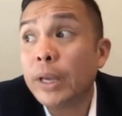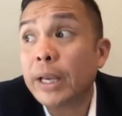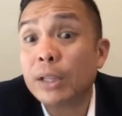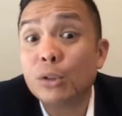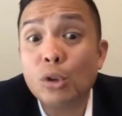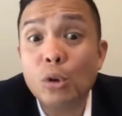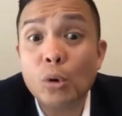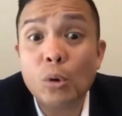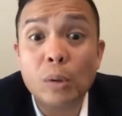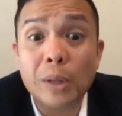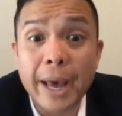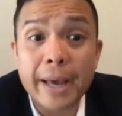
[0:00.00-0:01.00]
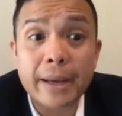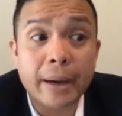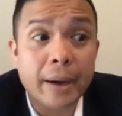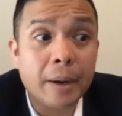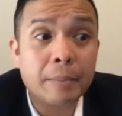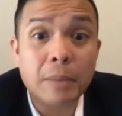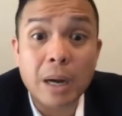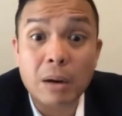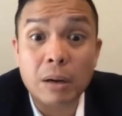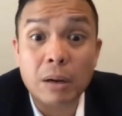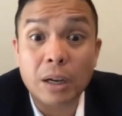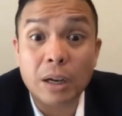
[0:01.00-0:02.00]
can do like
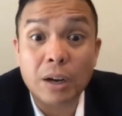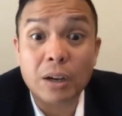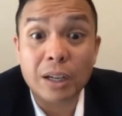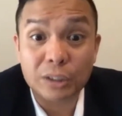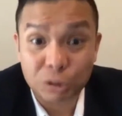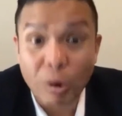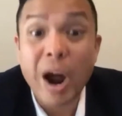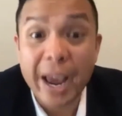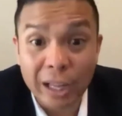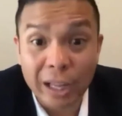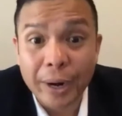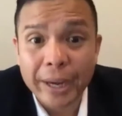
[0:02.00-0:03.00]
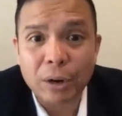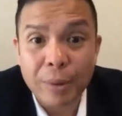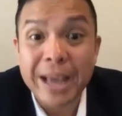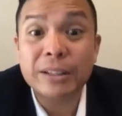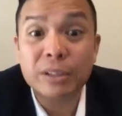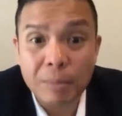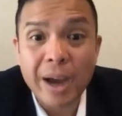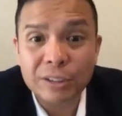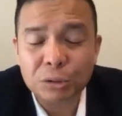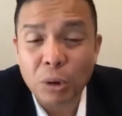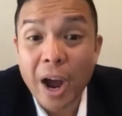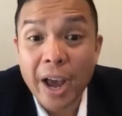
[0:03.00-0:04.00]
a trial, like a
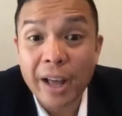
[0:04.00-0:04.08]
randomized trial,